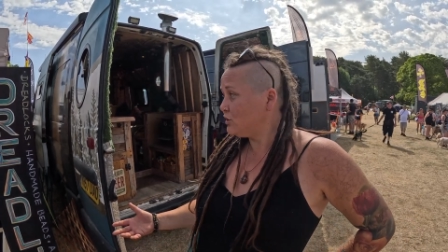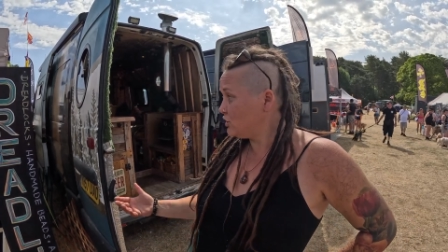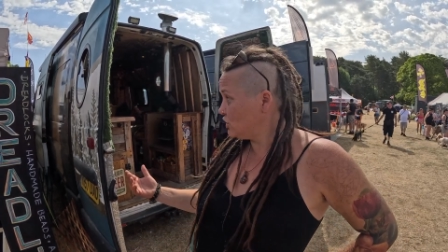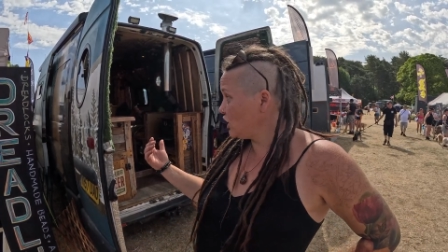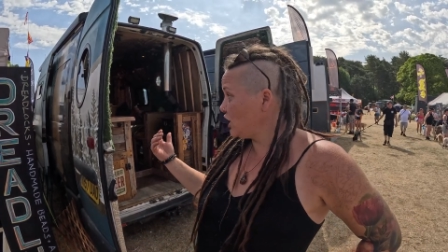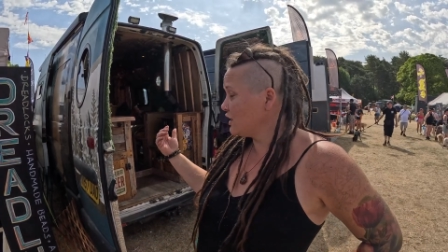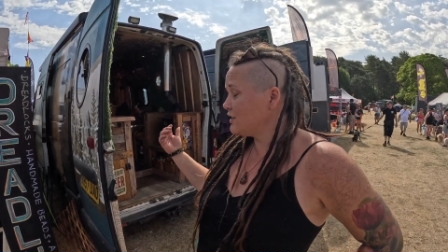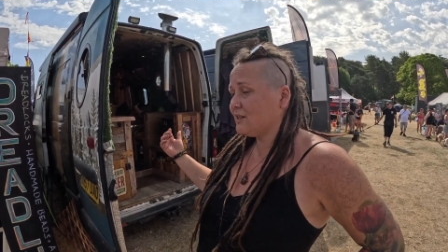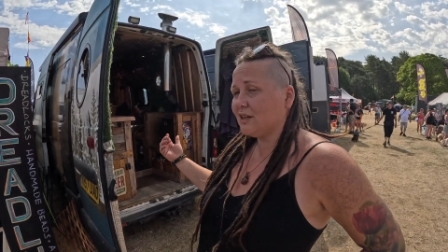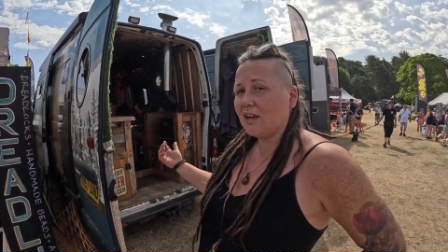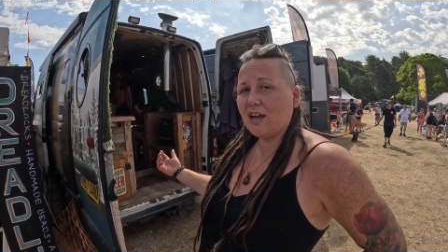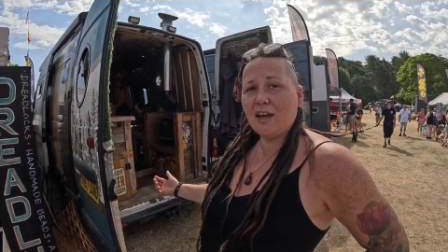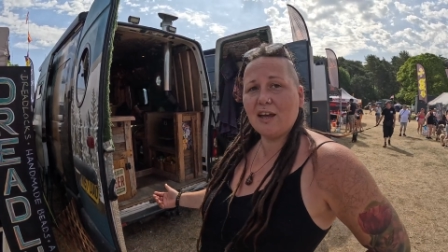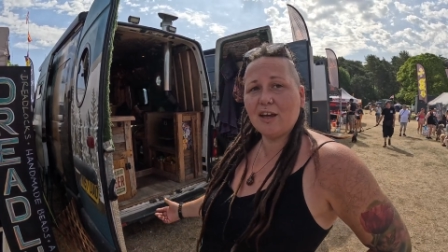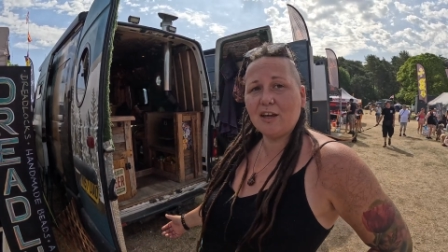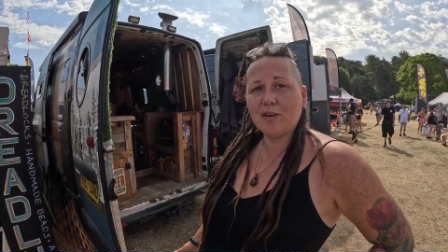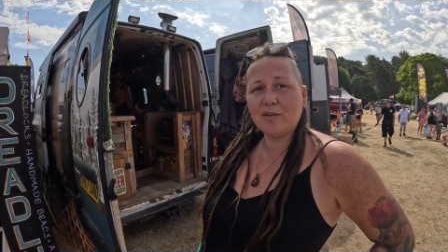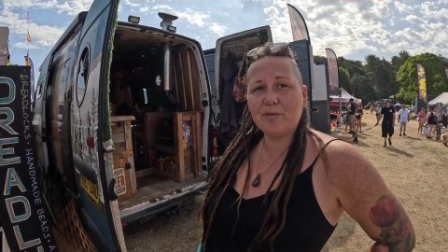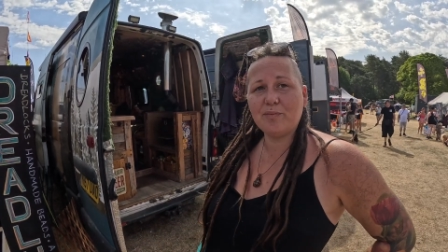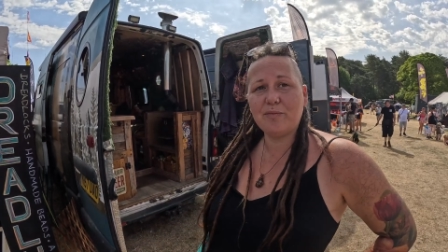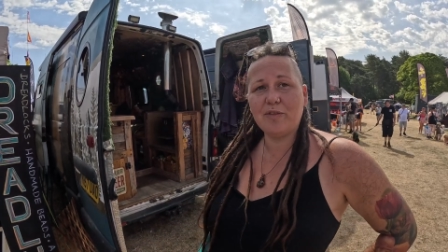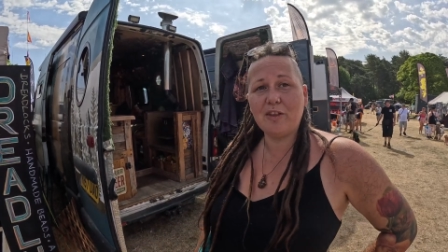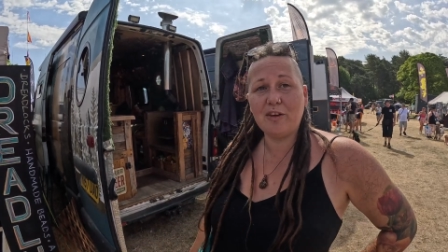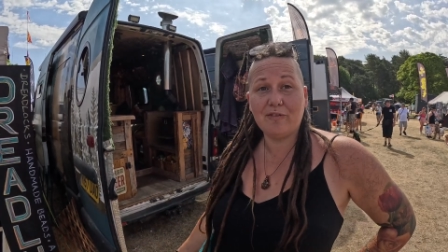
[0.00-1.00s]
just like
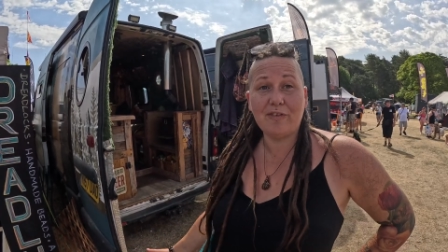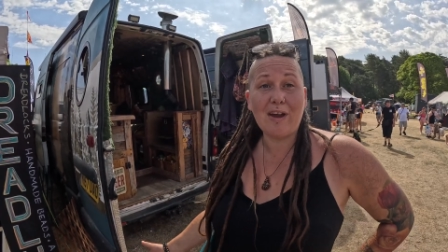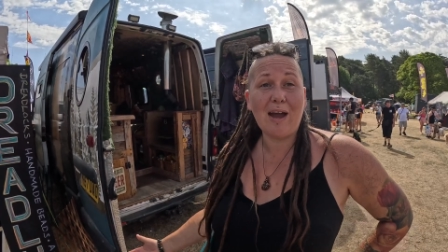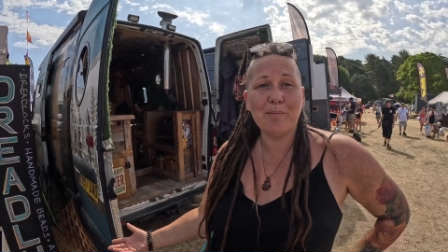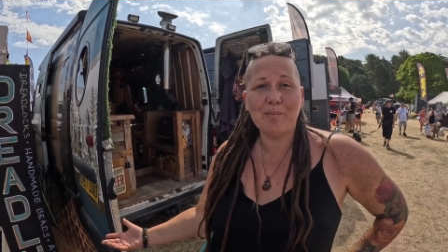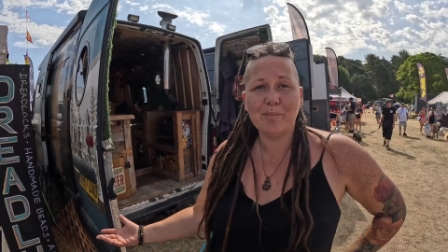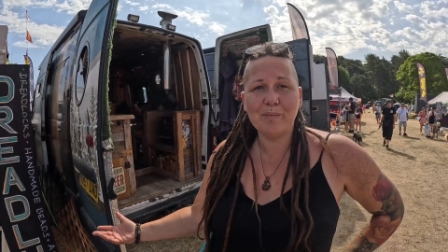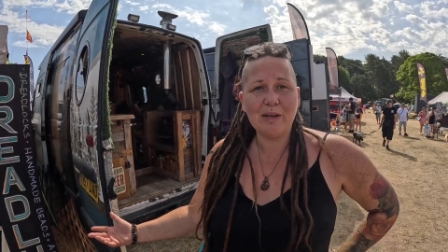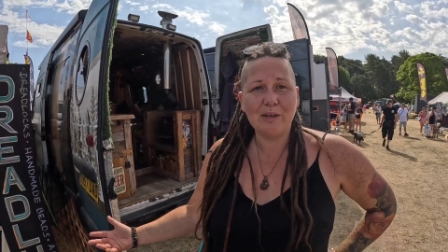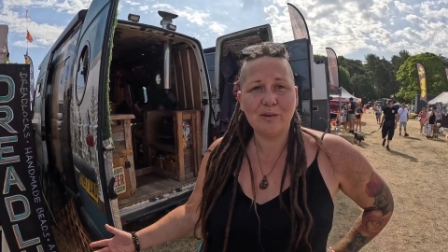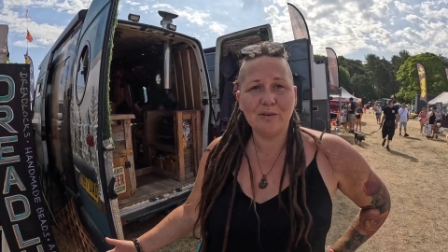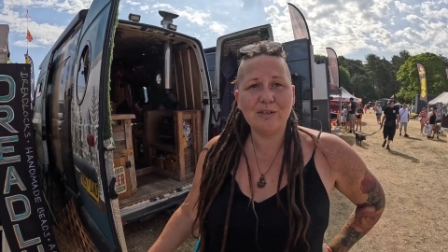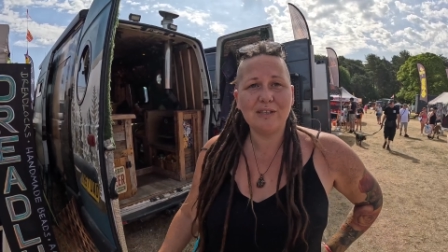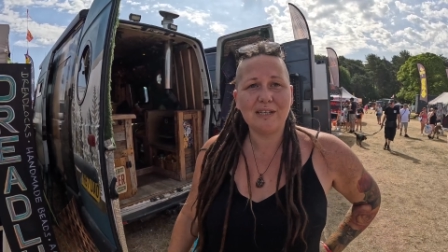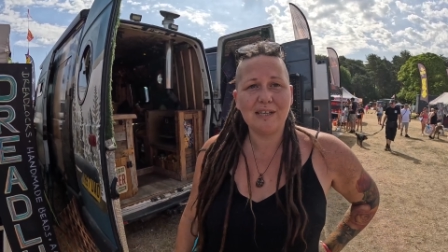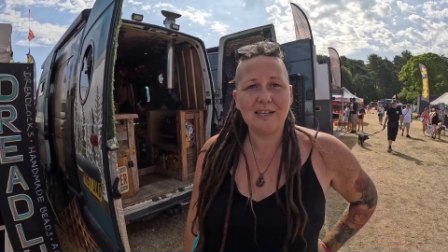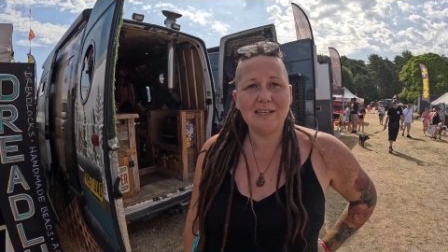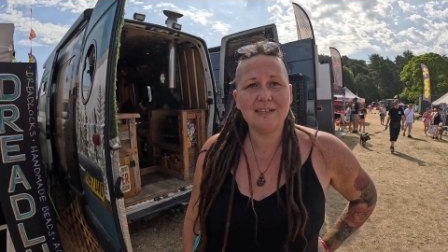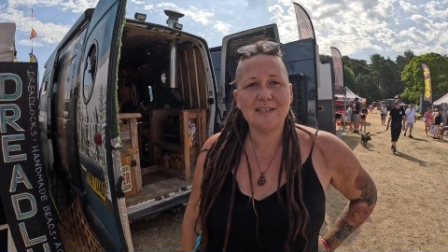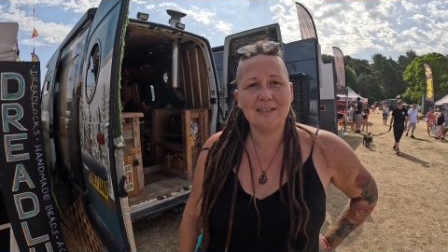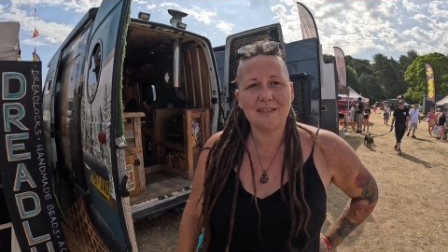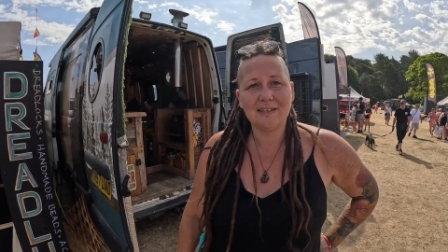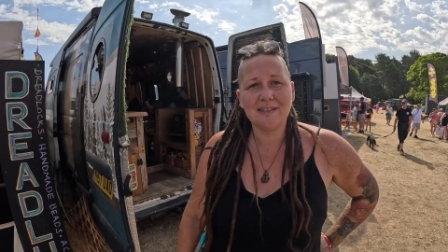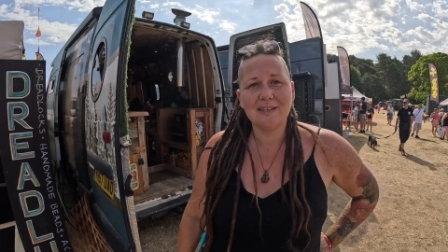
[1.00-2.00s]
the van build is.